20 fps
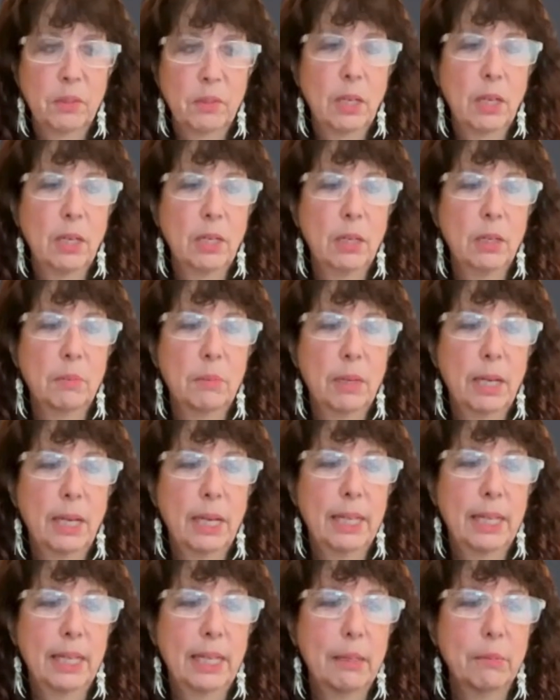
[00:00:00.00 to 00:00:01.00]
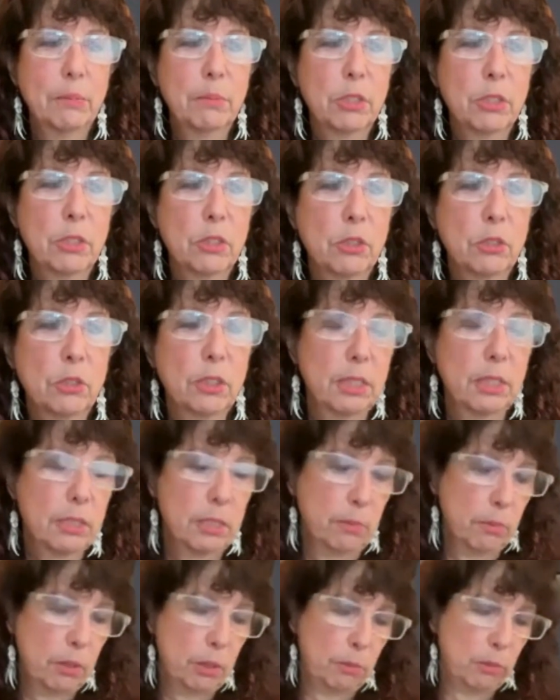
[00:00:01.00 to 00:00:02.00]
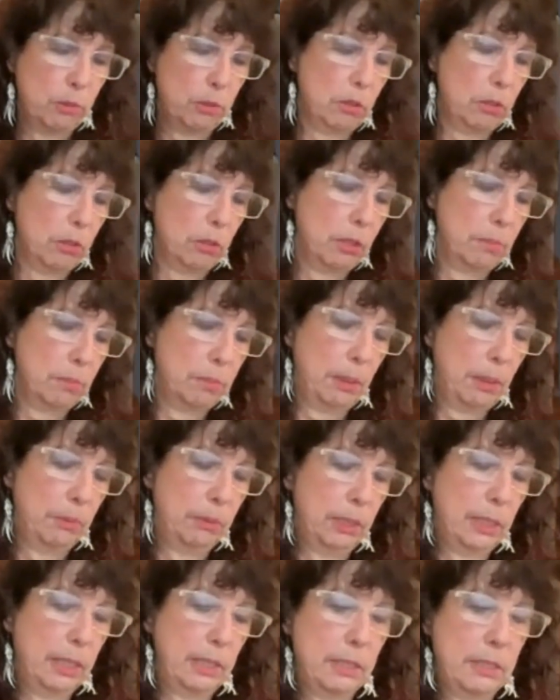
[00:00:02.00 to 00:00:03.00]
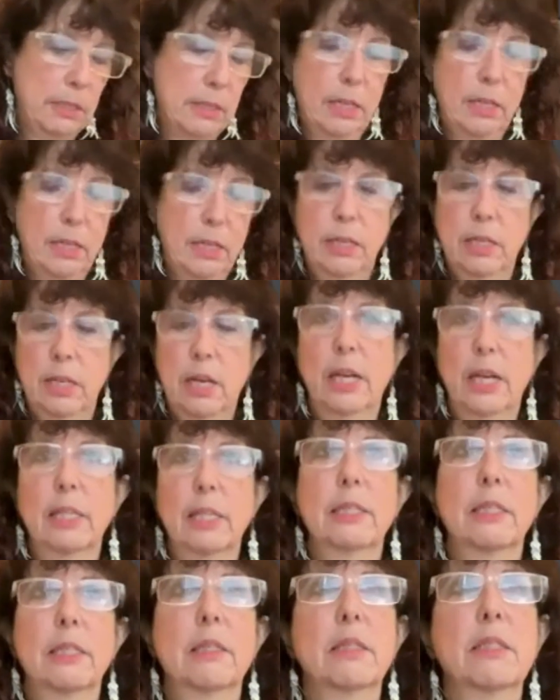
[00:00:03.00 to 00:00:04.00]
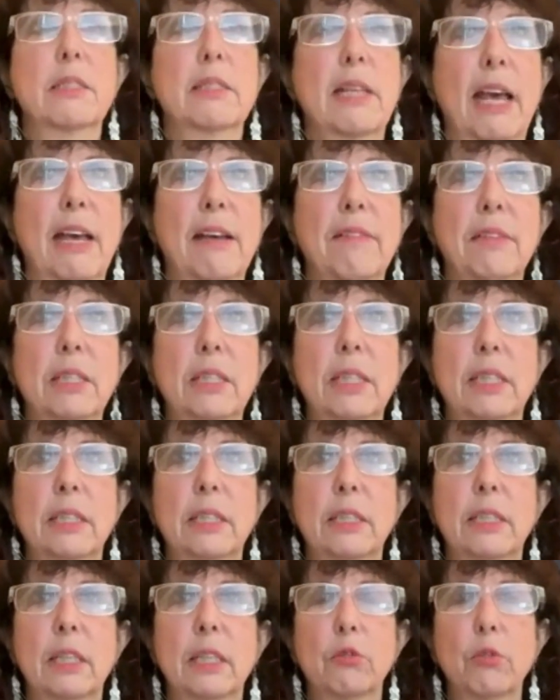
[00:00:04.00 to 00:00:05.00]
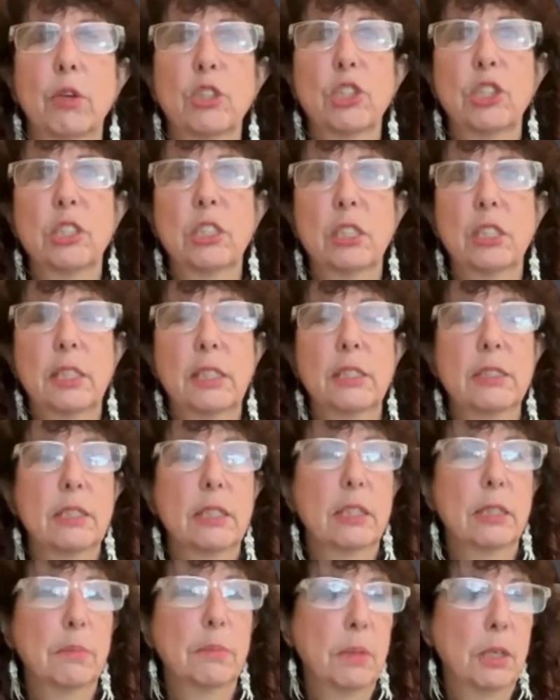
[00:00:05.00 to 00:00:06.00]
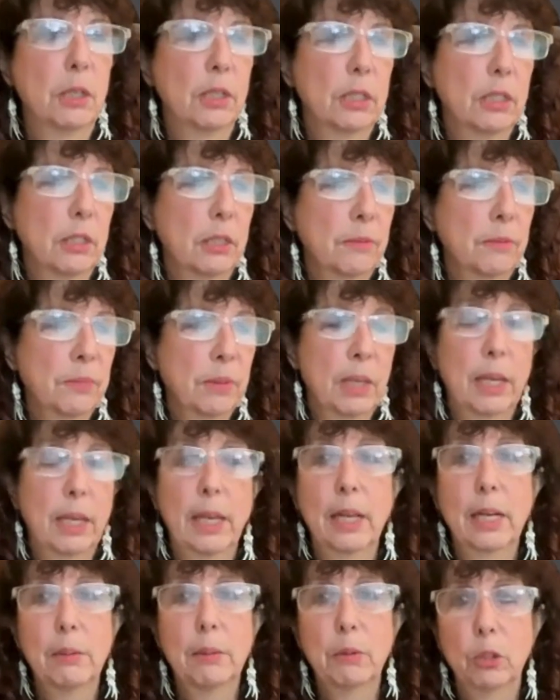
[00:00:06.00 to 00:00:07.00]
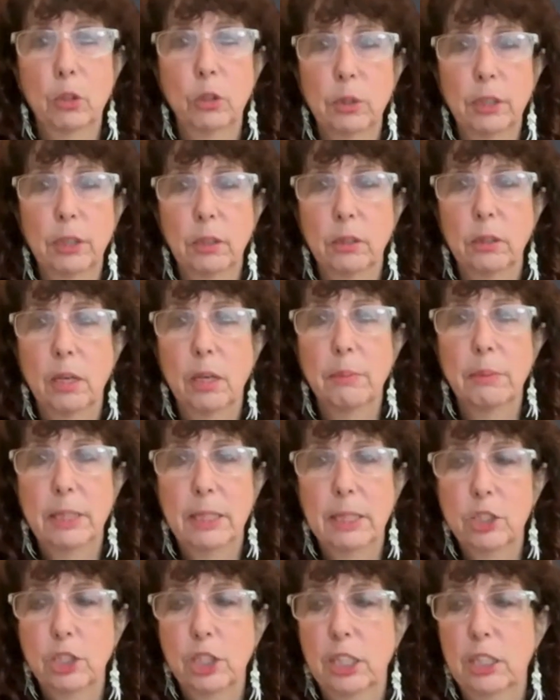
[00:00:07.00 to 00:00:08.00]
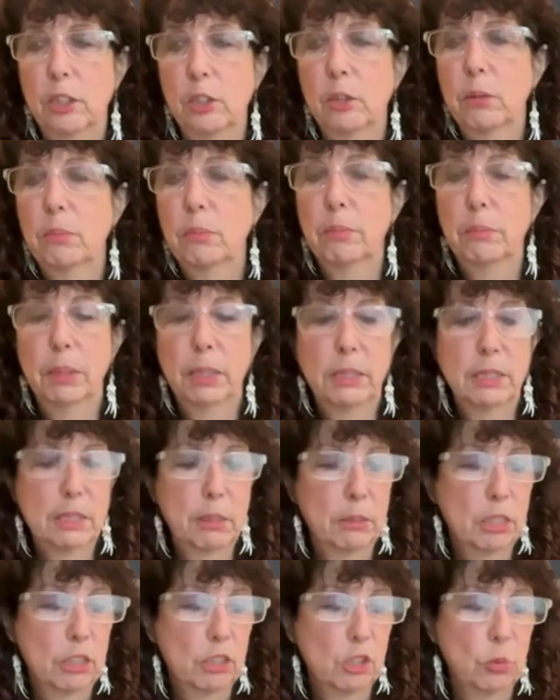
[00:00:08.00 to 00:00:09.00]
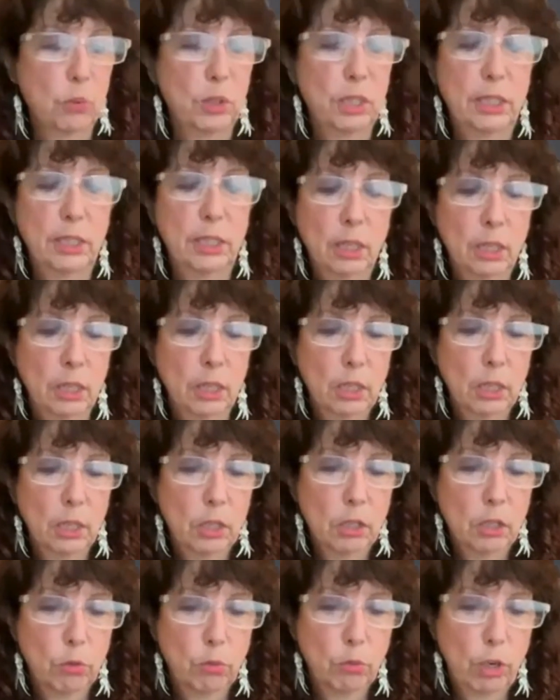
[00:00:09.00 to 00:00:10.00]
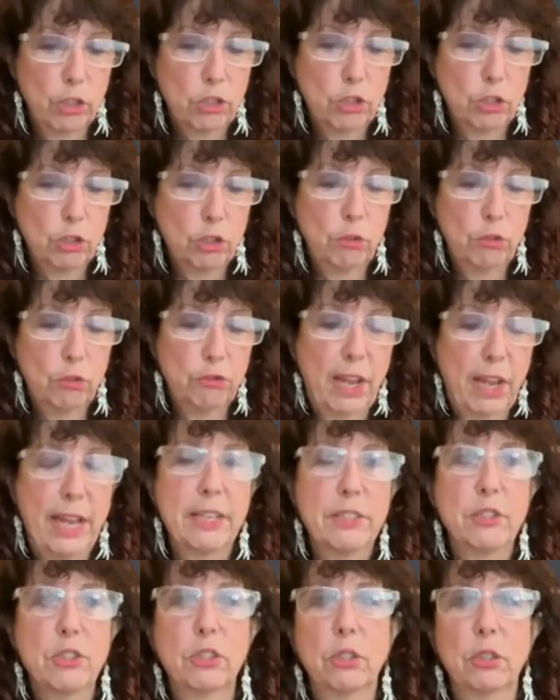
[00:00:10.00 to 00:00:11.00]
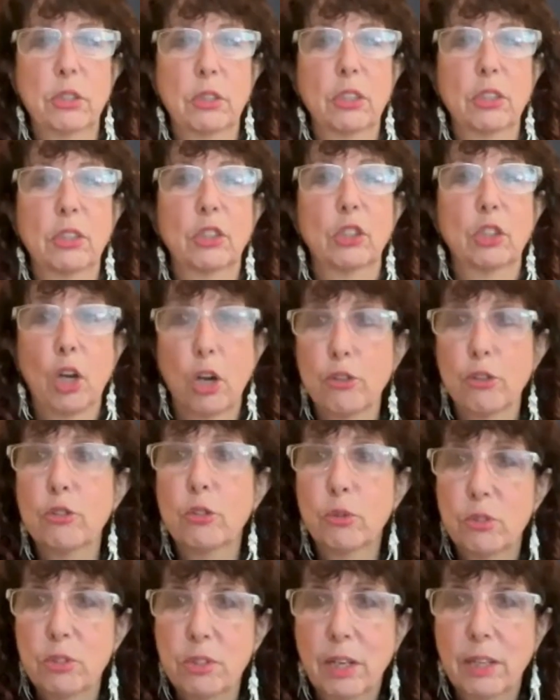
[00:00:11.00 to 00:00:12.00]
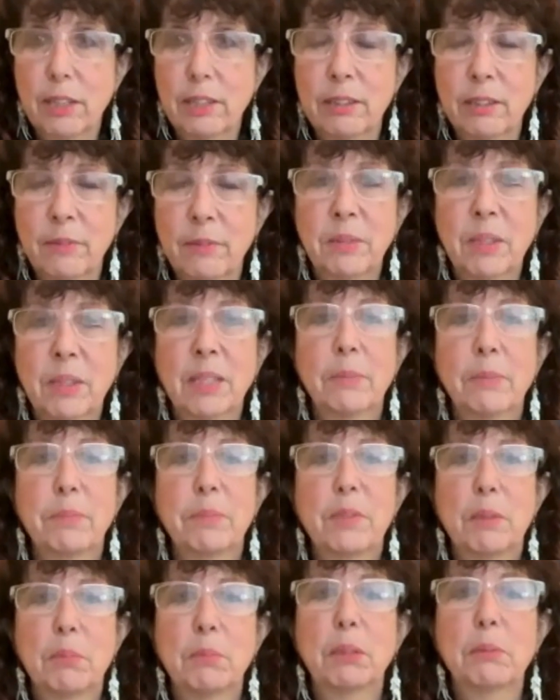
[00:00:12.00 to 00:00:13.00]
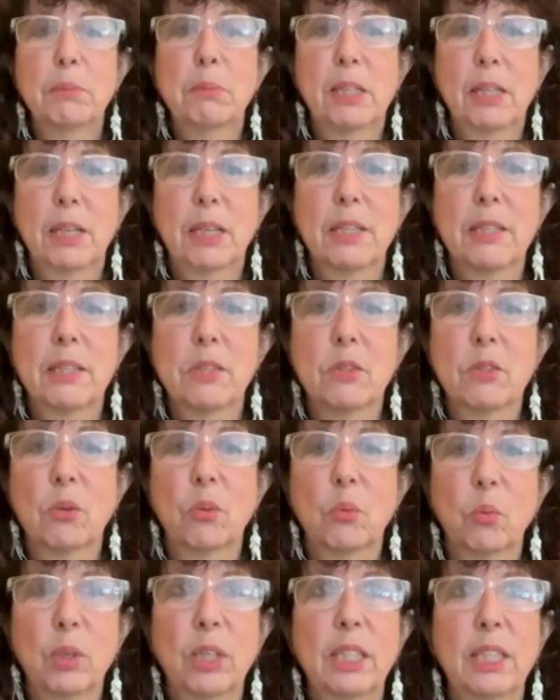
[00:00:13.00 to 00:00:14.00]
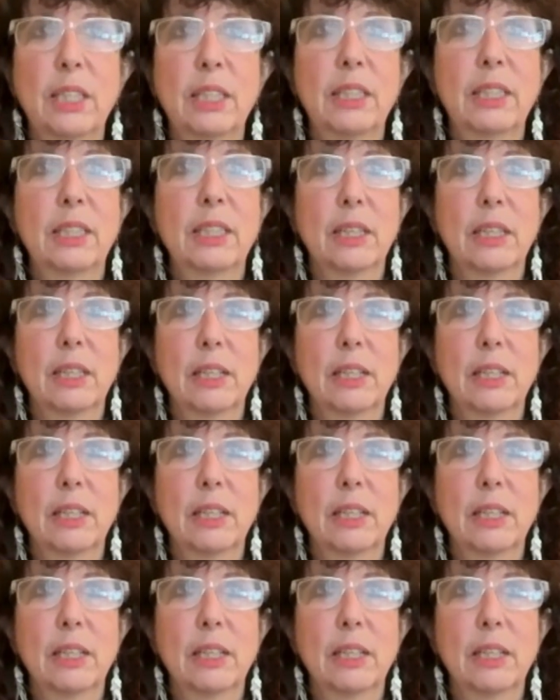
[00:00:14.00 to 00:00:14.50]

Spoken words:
I am concerned that sometimes the public is not savvy and they rush into things in America. And I'm a lawyer, I'm an educator, but sometimes we rush too fast to the lawsuit side simply because we